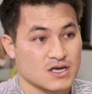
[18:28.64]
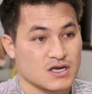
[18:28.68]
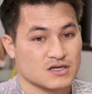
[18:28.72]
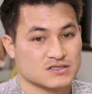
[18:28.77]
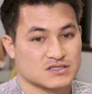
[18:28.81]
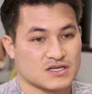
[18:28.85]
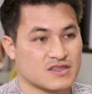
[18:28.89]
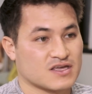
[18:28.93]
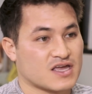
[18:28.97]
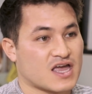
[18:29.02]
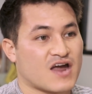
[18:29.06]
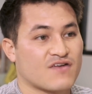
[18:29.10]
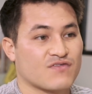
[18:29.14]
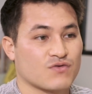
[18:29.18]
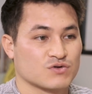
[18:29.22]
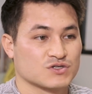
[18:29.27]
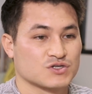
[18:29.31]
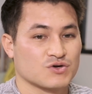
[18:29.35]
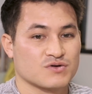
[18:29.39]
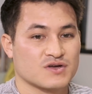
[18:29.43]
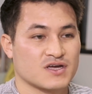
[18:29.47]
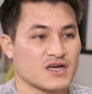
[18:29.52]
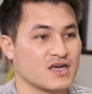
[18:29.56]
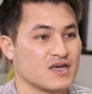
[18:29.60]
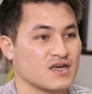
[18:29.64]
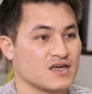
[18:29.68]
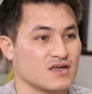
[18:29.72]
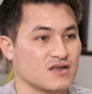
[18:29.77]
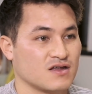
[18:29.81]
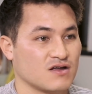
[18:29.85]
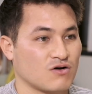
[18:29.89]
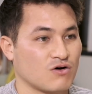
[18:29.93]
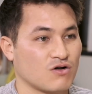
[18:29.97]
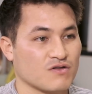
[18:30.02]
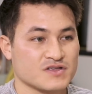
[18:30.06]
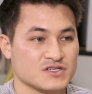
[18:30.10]
Because I think everyone's
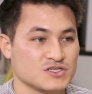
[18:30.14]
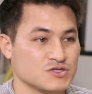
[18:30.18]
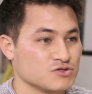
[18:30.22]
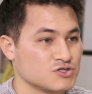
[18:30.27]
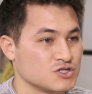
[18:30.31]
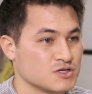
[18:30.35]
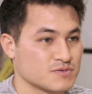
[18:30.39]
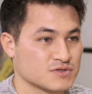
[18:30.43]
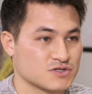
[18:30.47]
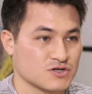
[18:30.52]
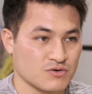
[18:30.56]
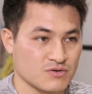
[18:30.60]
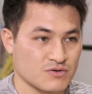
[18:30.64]
okay, all these YouTubers are